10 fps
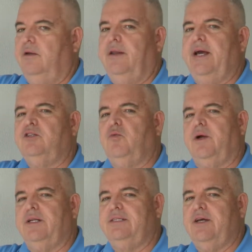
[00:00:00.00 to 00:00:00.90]
Next, we're
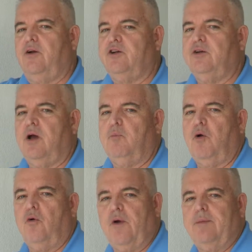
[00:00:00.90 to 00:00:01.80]
gonna set our
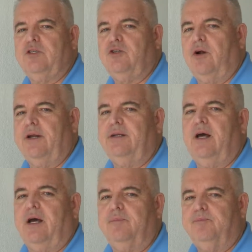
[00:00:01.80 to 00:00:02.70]
program starting
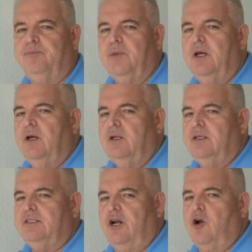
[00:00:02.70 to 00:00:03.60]
time. To
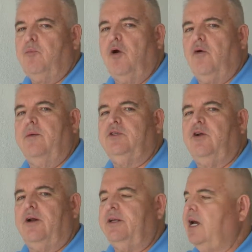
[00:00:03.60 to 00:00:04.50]
set our program
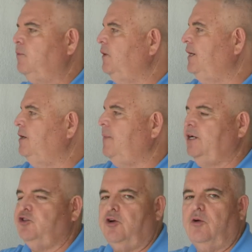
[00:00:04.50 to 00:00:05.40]
starting time, we need to make
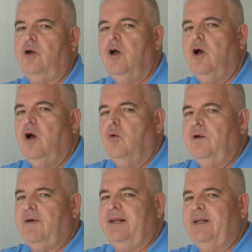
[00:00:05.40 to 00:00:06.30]
sure
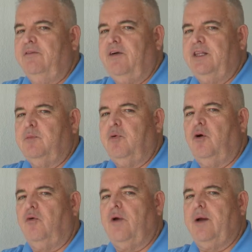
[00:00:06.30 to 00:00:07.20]
we've identified the
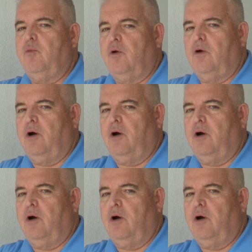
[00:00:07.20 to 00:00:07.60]
program we're